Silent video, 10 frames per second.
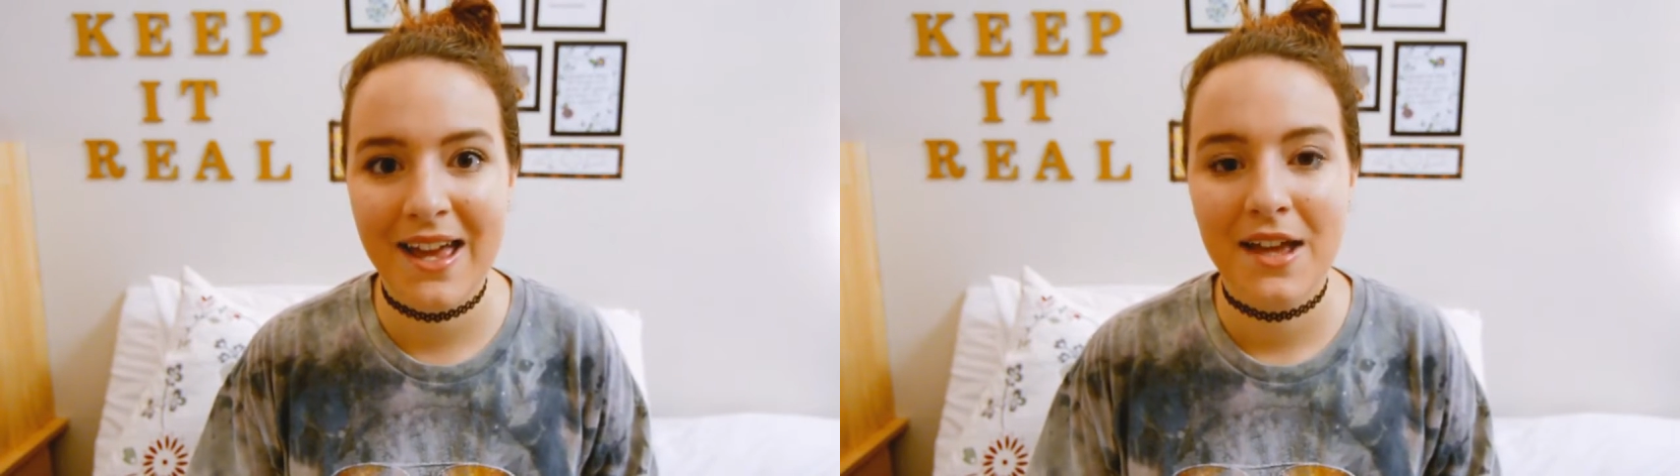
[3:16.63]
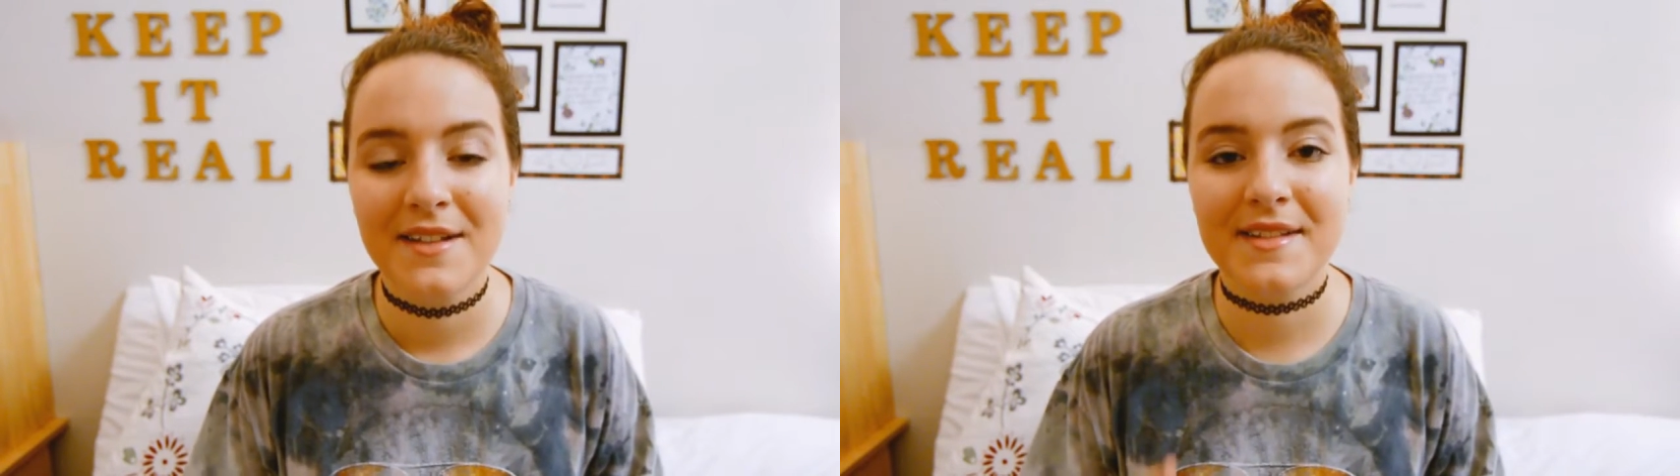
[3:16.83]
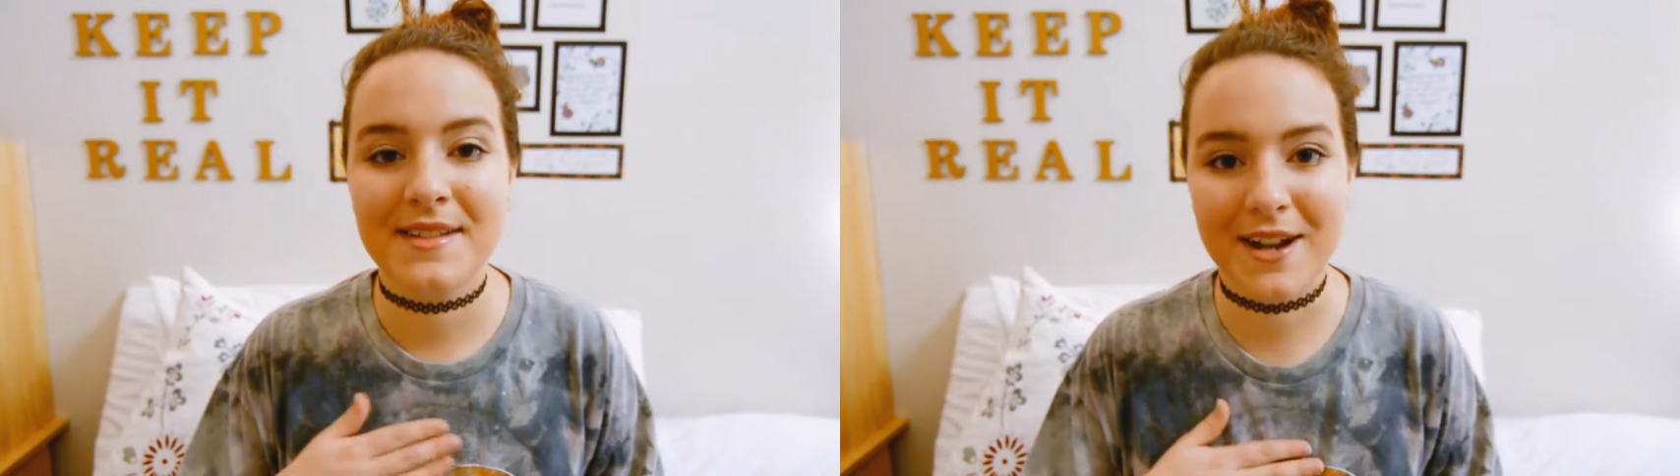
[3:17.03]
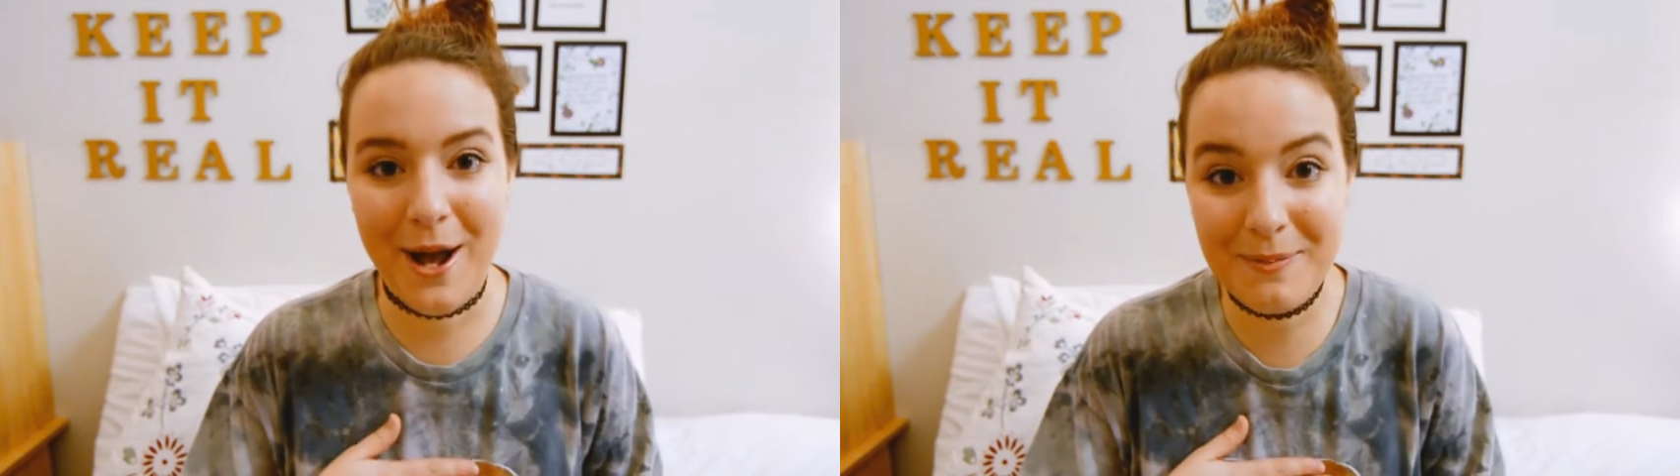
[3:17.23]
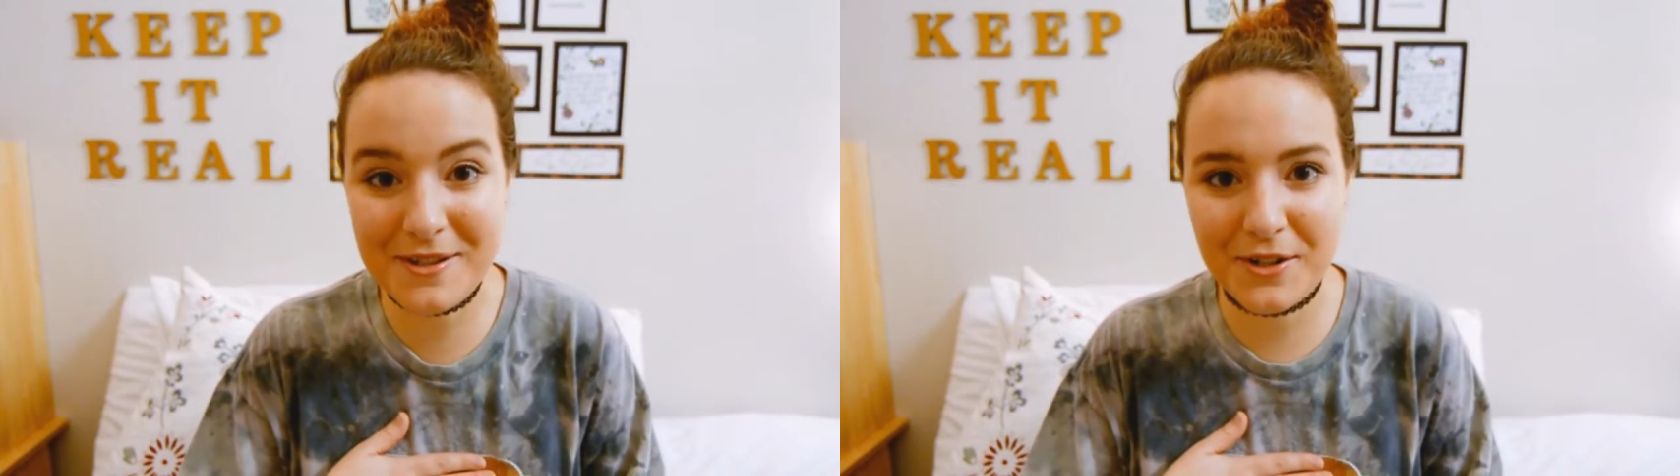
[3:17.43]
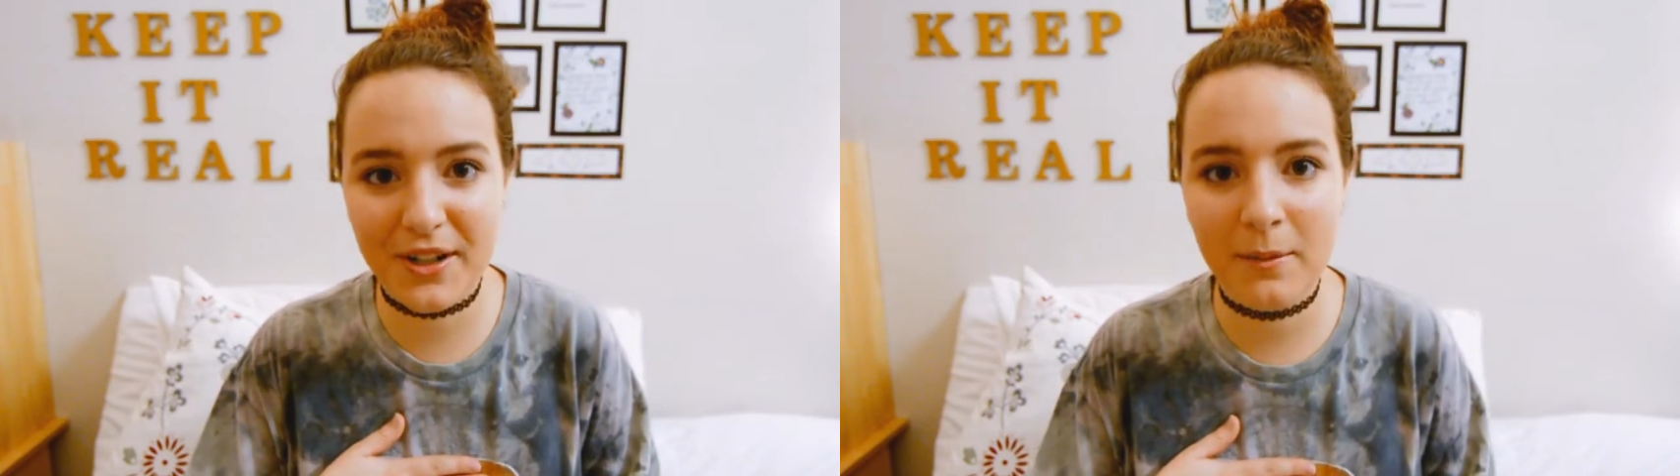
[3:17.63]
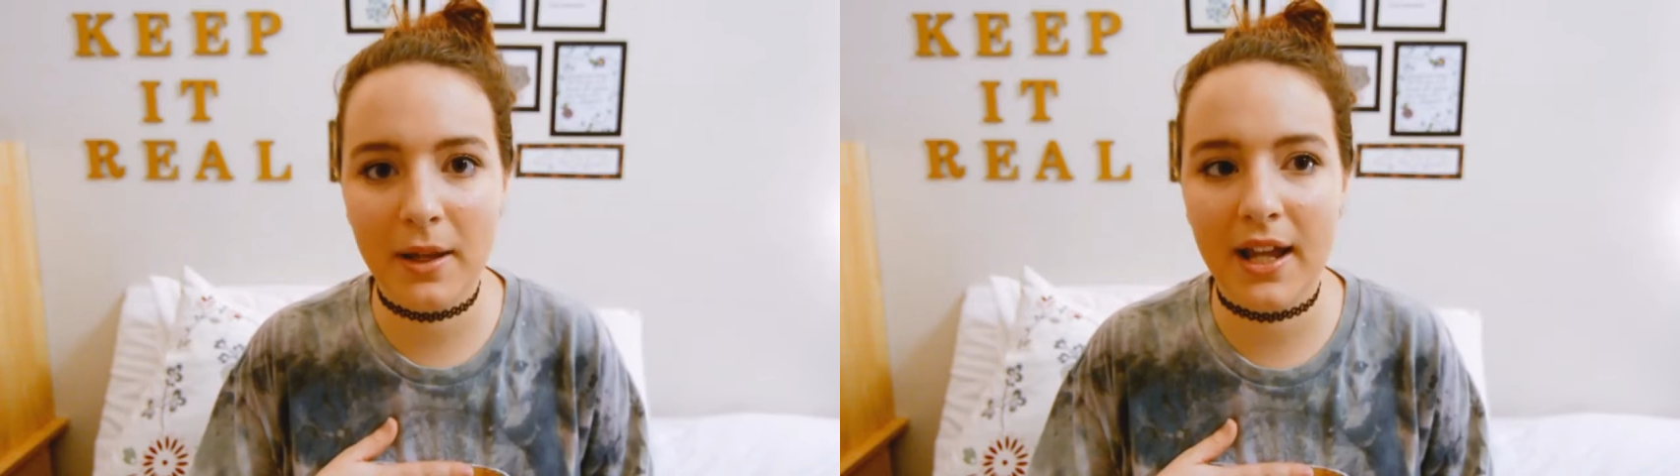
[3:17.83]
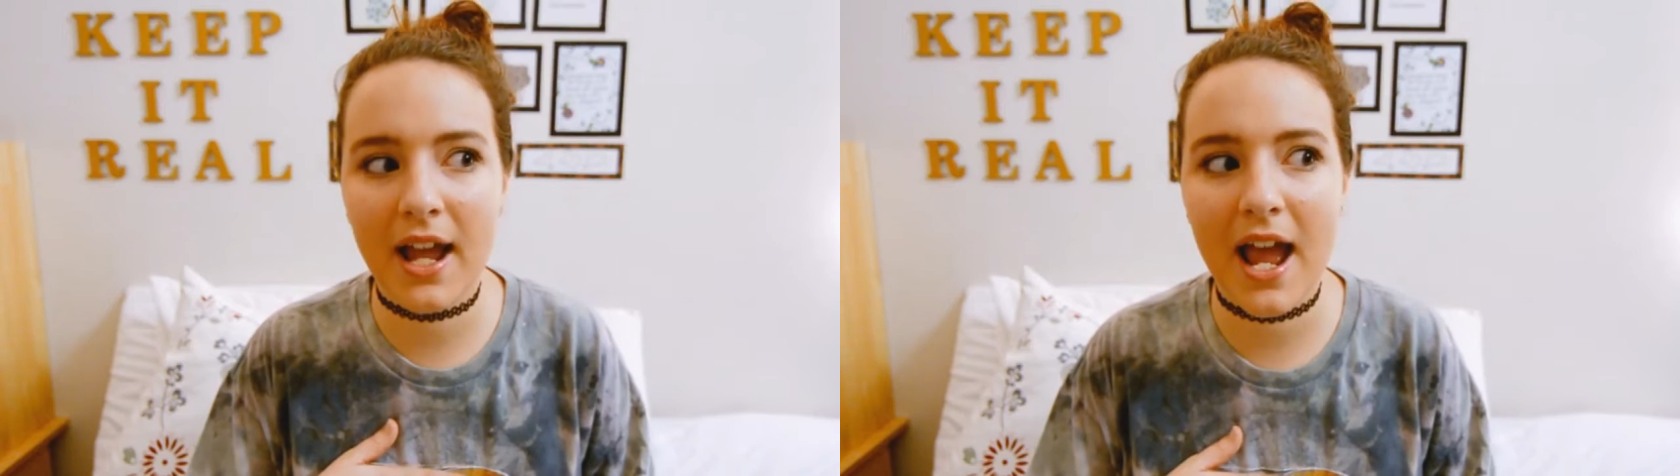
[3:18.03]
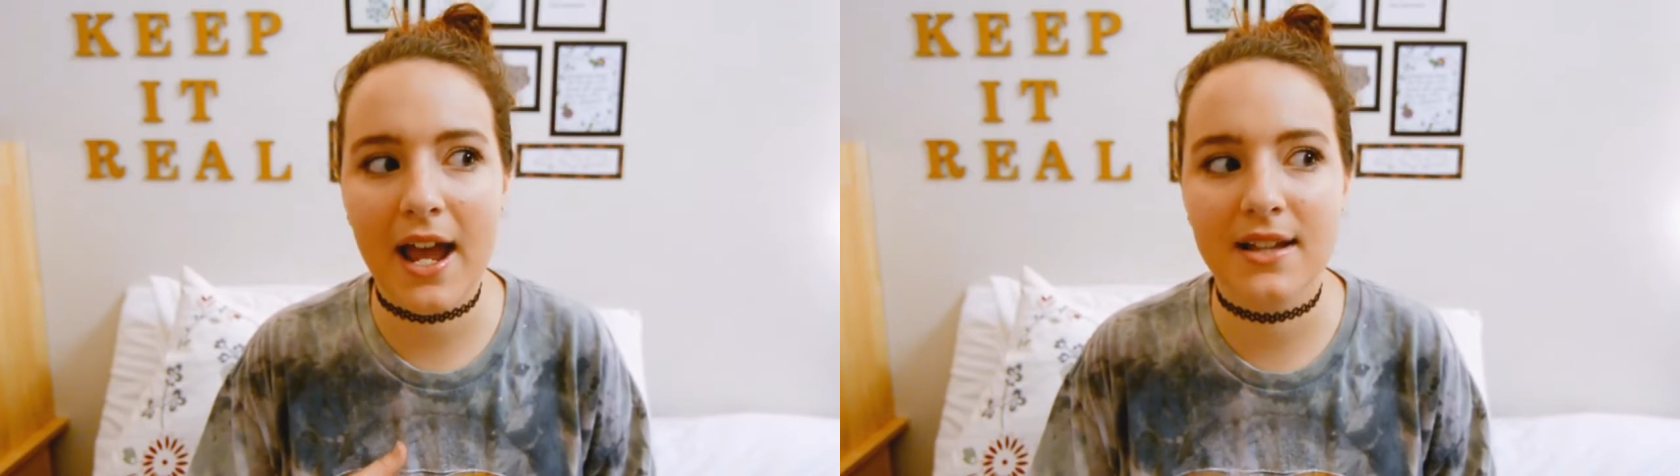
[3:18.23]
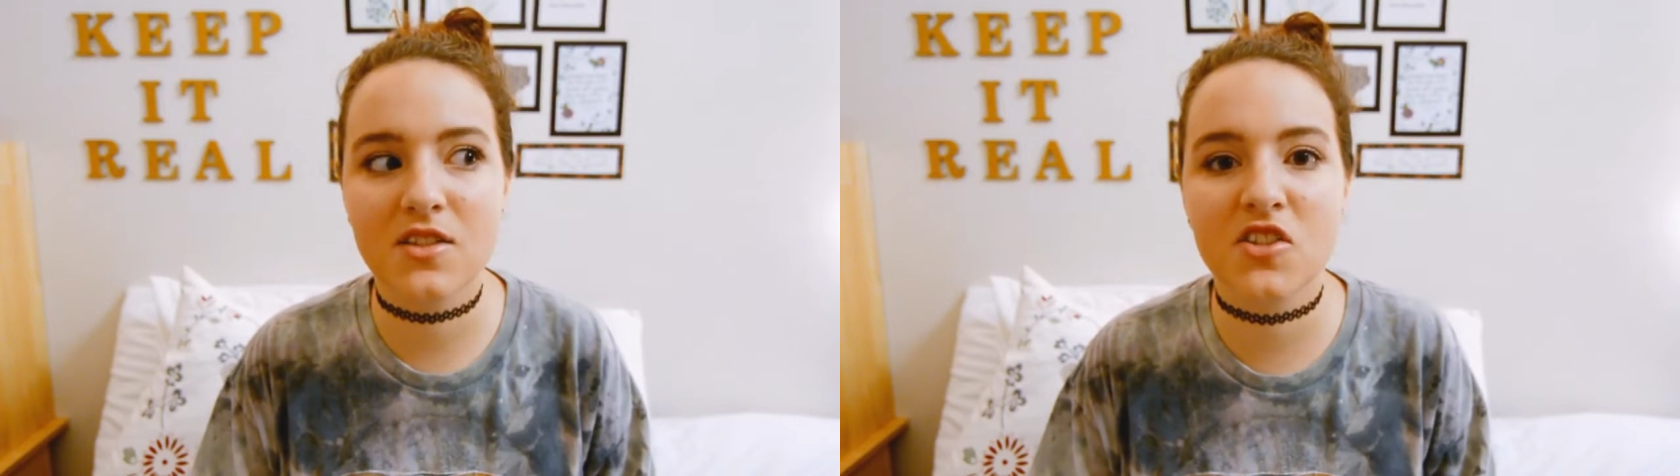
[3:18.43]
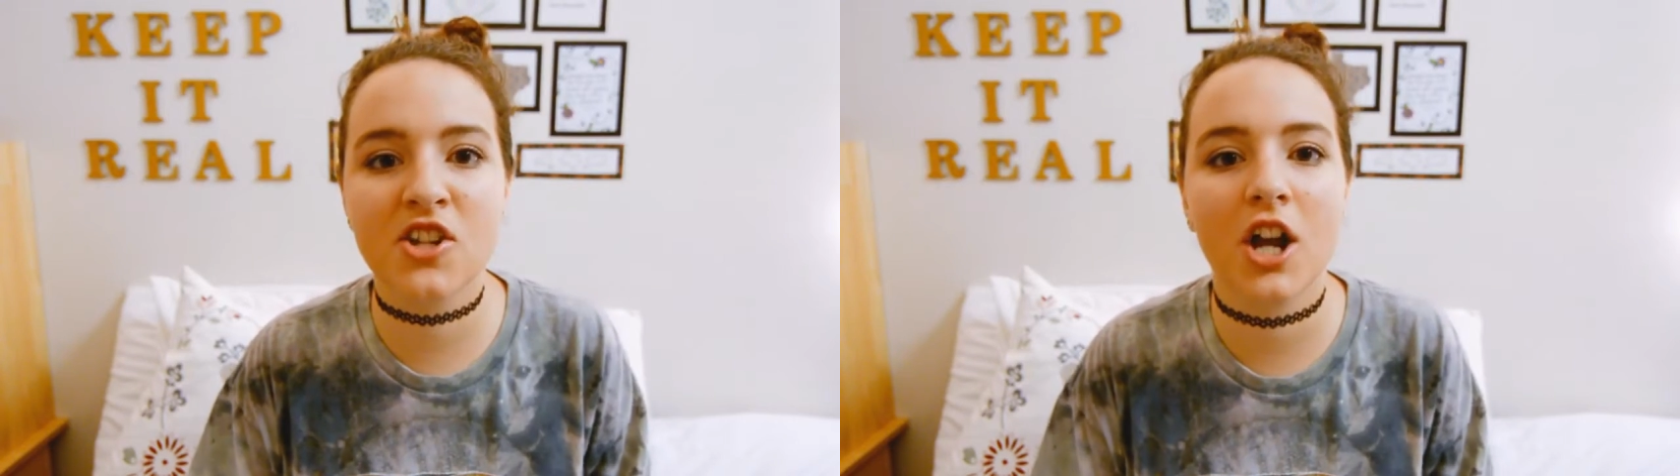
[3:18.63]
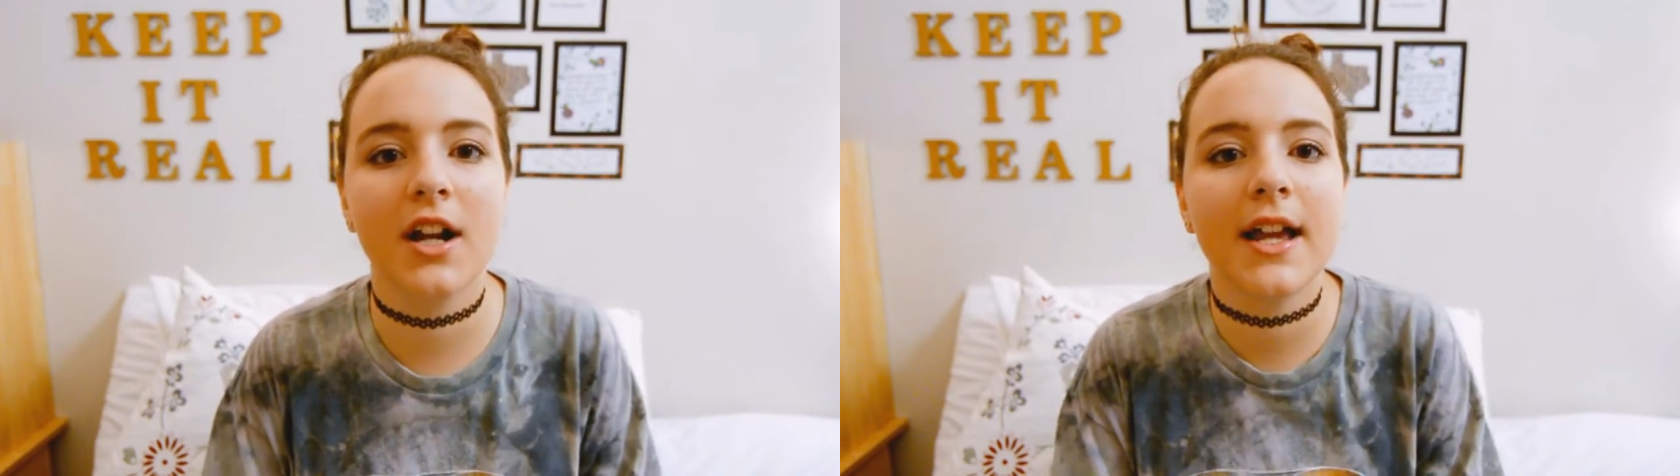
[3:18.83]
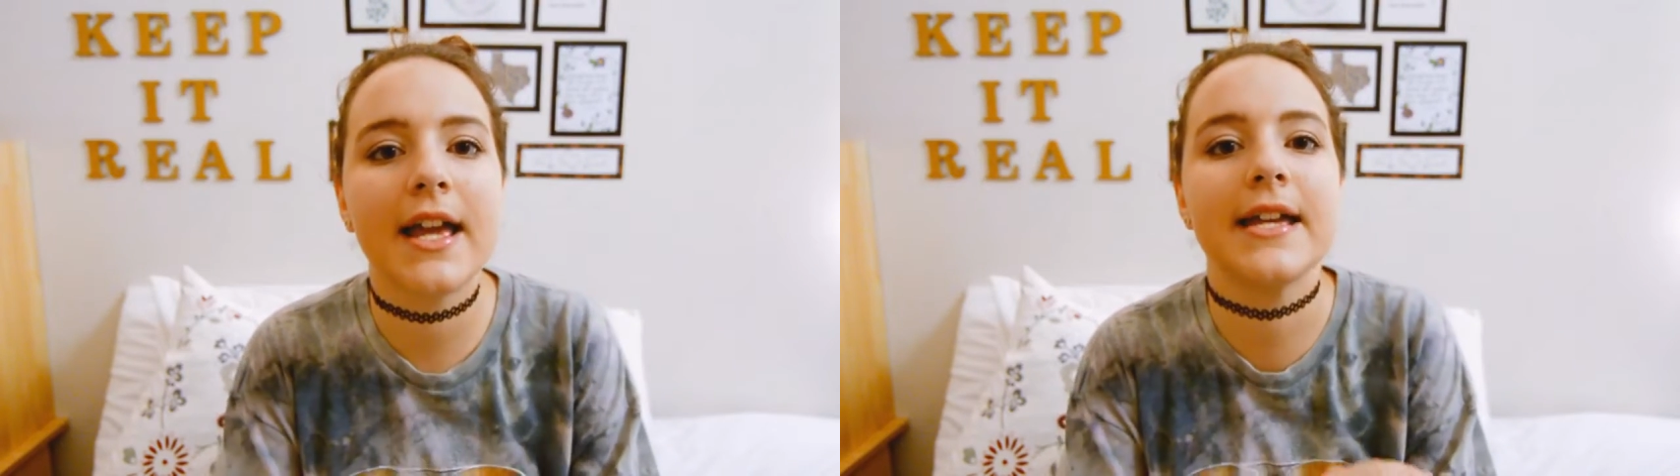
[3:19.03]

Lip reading: stop screaming and start